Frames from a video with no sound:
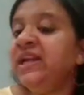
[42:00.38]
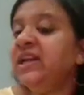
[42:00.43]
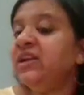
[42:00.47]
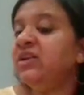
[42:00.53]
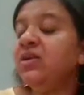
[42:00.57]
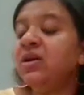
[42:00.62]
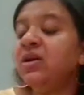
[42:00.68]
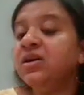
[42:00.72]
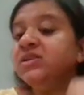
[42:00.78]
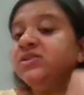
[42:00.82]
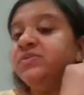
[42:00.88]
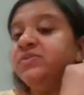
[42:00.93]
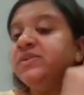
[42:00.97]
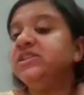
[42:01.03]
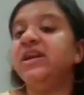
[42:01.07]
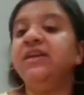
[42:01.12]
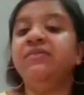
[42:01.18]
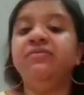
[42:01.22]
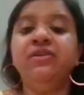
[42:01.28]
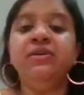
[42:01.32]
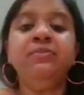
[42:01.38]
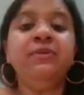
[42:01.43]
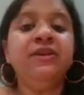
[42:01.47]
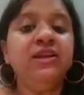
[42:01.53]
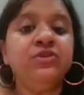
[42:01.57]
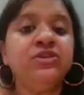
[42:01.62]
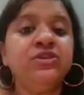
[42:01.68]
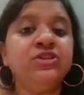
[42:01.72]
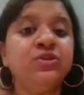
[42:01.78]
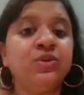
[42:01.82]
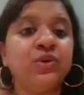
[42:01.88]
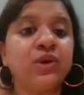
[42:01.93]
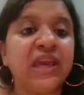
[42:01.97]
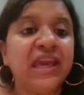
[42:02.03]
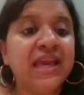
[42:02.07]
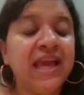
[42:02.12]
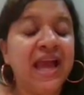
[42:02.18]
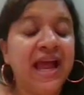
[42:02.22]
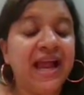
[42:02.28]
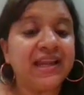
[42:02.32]
clause which everybody was
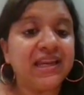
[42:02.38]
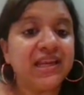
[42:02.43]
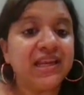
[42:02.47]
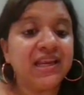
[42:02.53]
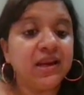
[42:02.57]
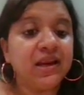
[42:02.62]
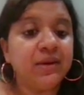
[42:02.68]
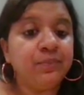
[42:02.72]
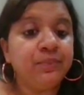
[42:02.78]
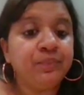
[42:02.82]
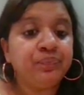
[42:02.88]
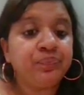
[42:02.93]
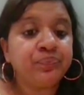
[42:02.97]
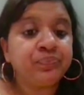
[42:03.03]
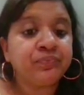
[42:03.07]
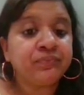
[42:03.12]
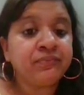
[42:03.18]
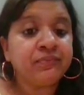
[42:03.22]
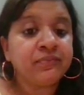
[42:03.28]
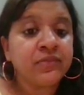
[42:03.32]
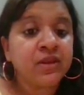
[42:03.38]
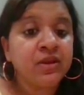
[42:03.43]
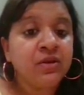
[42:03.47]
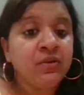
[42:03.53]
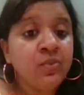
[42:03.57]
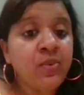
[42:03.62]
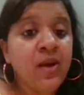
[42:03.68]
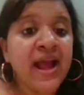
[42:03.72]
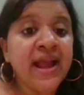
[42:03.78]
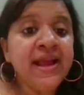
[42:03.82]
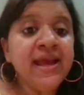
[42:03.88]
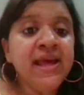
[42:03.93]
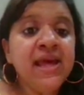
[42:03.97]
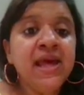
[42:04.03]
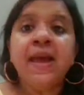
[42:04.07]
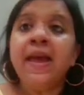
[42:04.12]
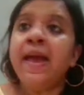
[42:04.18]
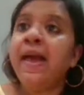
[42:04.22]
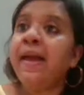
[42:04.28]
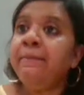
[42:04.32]
looking at. Why?
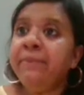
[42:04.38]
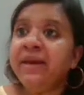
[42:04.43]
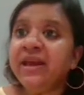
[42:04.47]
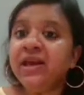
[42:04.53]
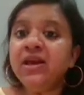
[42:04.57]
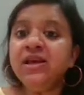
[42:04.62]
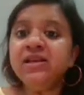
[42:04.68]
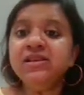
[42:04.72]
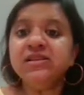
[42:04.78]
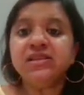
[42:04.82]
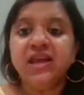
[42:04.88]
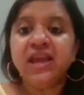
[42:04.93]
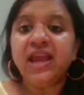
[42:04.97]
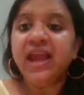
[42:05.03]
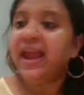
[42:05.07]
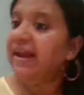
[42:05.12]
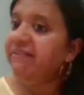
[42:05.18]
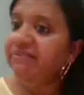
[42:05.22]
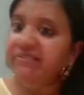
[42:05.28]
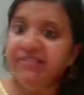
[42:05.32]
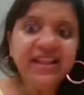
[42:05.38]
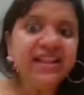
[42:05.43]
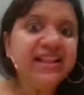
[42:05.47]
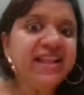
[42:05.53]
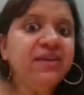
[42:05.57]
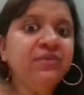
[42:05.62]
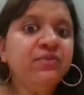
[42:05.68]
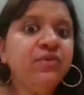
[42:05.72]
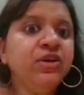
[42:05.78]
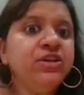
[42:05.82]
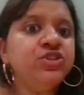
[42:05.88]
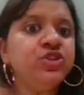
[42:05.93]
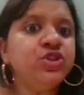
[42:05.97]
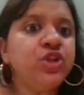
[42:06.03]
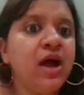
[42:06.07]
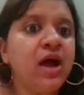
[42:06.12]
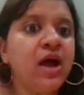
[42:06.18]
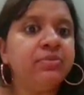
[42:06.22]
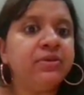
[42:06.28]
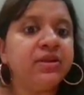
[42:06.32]
Because everything was
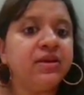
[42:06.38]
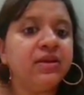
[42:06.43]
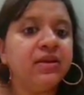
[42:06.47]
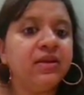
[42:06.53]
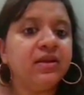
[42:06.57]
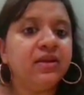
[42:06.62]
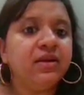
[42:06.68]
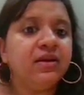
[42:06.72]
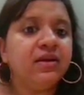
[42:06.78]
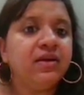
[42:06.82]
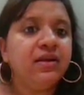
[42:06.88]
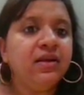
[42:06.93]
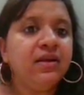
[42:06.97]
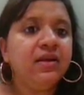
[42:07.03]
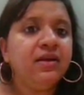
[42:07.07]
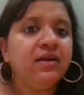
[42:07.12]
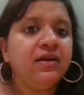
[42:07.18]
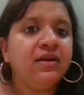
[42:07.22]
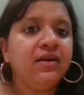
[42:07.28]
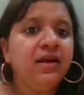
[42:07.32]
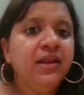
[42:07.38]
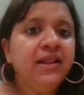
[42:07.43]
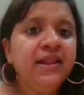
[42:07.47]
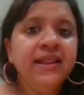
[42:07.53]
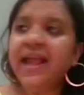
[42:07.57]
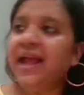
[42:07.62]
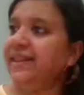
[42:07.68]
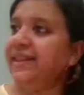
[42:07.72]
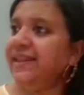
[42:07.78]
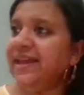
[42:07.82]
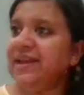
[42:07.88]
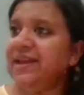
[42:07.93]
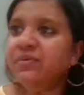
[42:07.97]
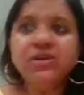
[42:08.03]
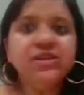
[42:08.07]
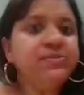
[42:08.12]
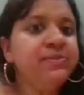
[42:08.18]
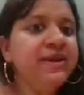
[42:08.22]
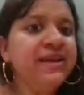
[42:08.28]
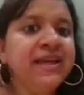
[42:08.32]
stopped. Nothing
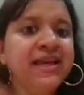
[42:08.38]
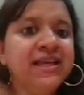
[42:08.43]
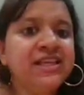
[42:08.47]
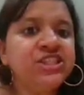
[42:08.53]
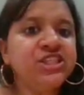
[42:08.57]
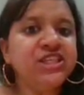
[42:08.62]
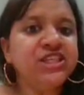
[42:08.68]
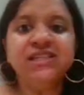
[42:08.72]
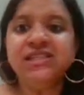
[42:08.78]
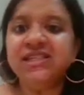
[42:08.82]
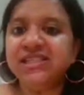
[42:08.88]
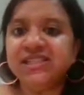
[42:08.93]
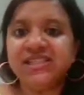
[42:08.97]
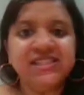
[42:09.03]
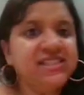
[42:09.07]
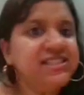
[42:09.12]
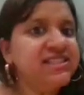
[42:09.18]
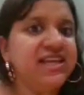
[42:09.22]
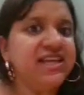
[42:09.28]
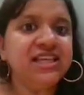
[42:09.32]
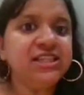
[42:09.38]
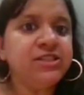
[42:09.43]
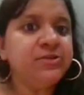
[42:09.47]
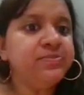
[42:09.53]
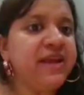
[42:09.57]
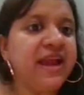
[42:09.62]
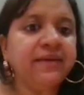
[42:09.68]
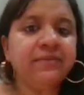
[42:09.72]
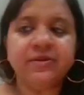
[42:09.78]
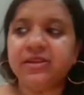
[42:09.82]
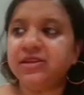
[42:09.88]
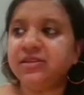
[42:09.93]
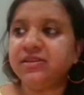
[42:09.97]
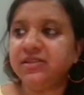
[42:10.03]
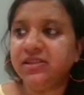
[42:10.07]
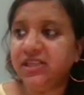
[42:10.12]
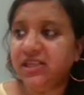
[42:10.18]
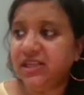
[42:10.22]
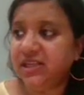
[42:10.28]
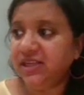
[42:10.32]
was being exchanged except
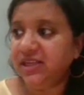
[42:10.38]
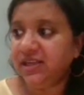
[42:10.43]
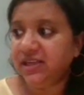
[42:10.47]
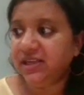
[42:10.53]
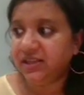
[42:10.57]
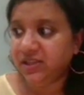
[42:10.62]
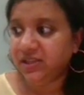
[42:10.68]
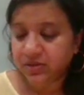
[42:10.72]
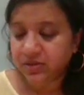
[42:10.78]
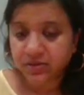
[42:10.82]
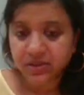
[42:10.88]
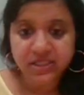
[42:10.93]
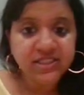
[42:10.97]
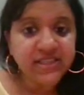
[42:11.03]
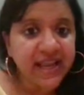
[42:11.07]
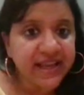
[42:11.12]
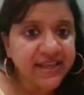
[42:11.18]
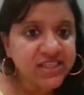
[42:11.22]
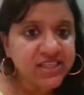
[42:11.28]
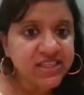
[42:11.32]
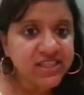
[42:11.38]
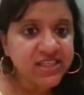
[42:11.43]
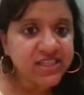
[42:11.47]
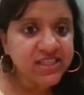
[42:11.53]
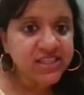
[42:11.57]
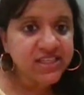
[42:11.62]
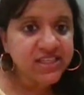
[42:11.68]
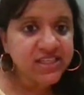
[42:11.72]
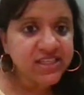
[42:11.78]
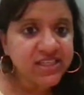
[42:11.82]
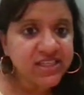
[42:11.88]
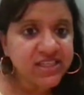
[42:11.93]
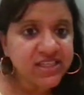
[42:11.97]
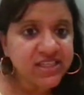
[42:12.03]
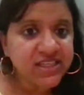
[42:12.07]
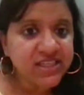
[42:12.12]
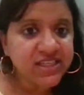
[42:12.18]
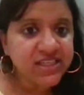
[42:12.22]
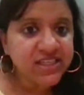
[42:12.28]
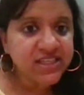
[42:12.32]
the essential things,
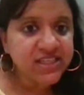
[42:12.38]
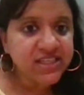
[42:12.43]
right?